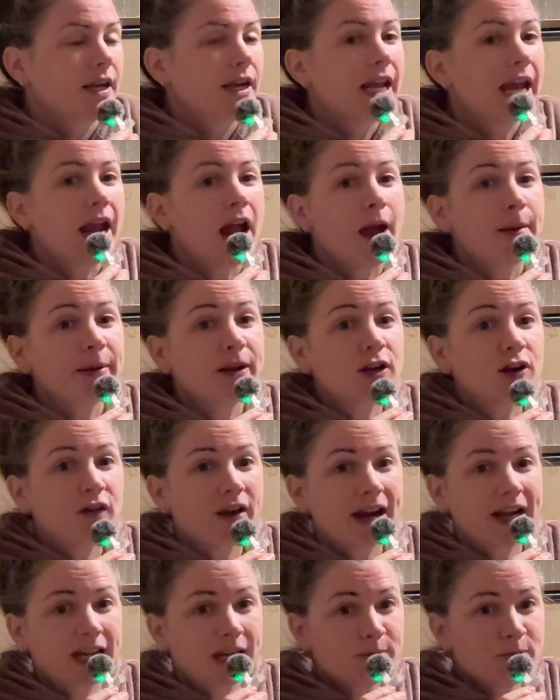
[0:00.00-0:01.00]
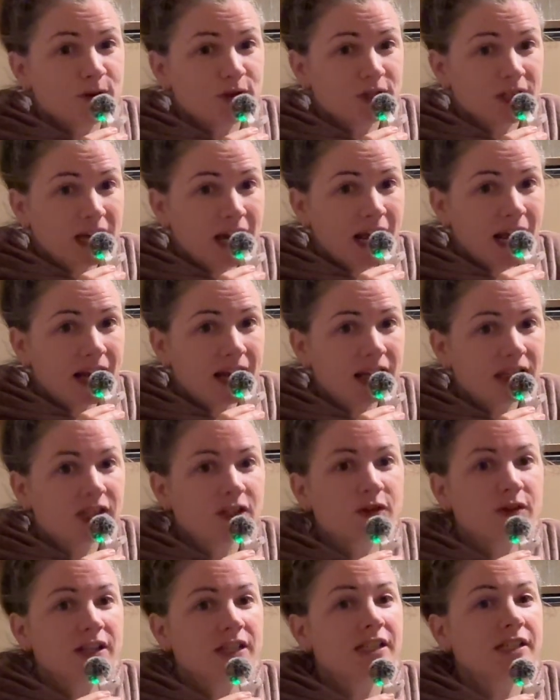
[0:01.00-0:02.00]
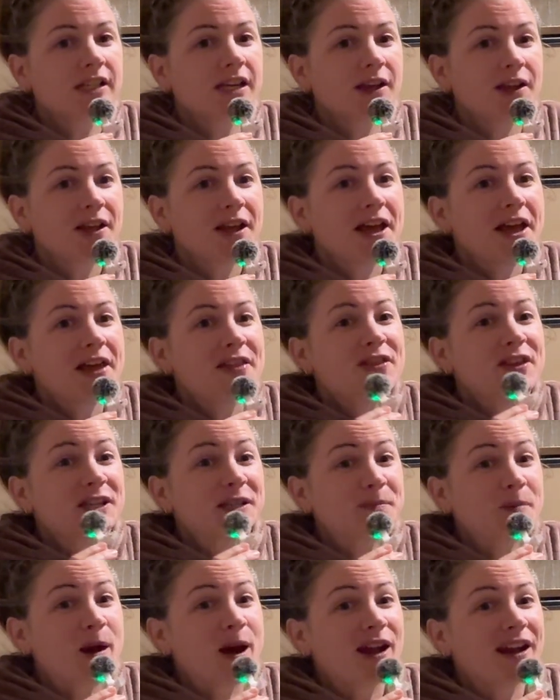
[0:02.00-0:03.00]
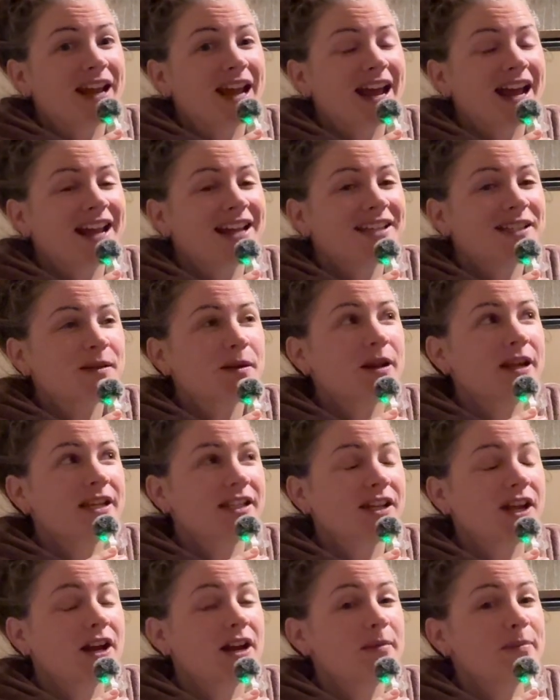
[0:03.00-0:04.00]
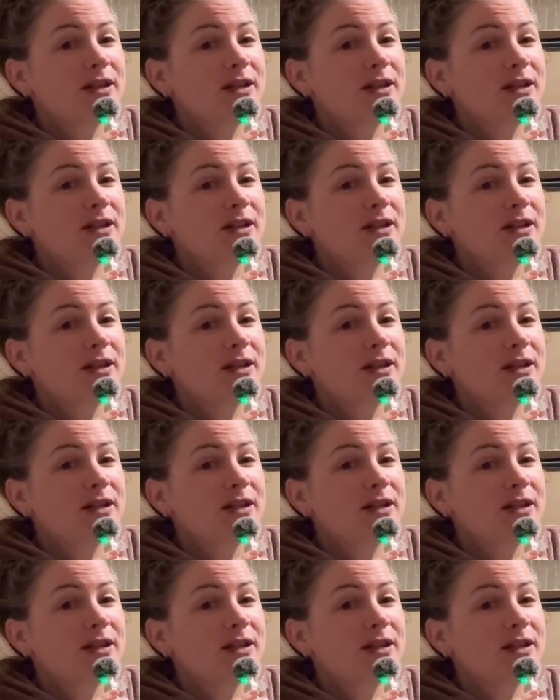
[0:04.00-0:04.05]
Okay, I'm in a cranky mood today, so this podcast is gonna